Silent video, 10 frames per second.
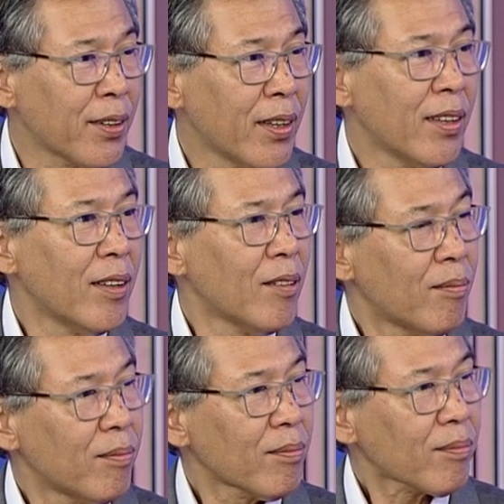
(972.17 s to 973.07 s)
Example,
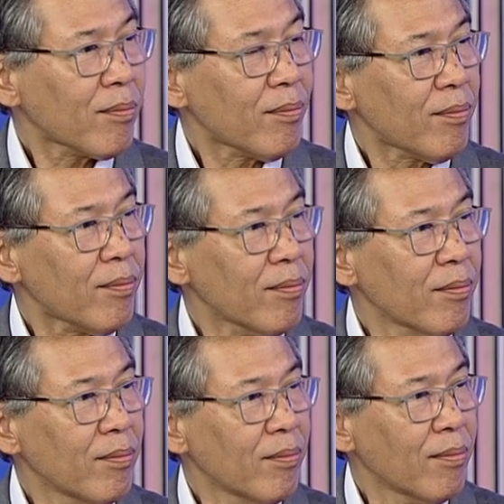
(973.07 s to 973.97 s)
para ano, pa,
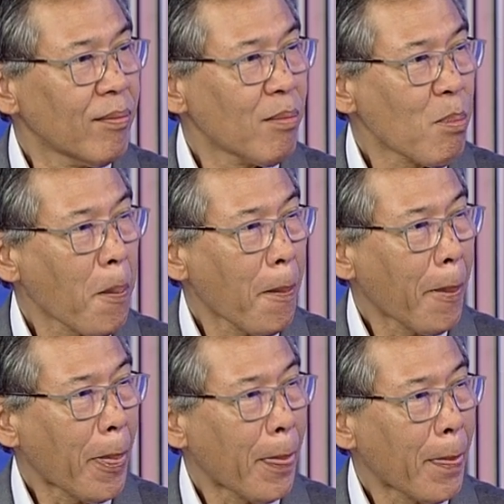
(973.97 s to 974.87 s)
so our viewers will
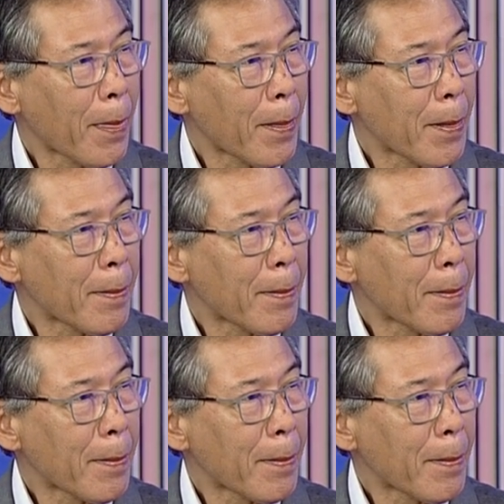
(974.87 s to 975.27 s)
have a good idea,